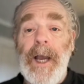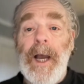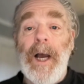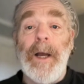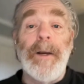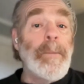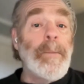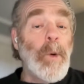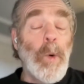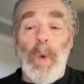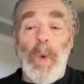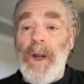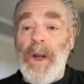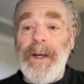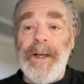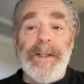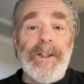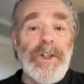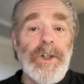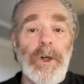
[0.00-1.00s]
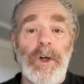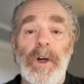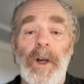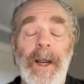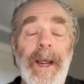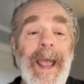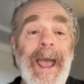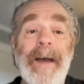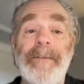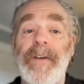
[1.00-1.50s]
number one is certainly
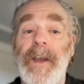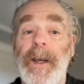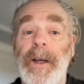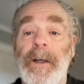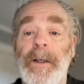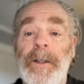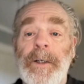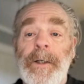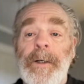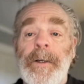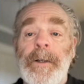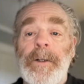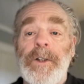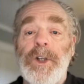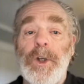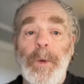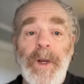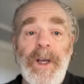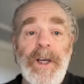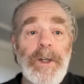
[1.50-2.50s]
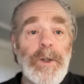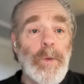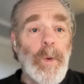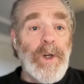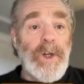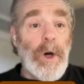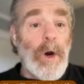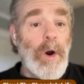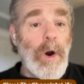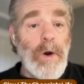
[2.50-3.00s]
having trees,
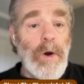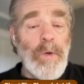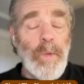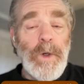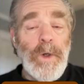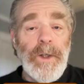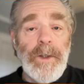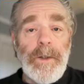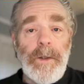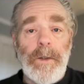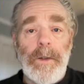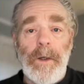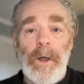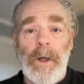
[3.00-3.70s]
which are hardwoods,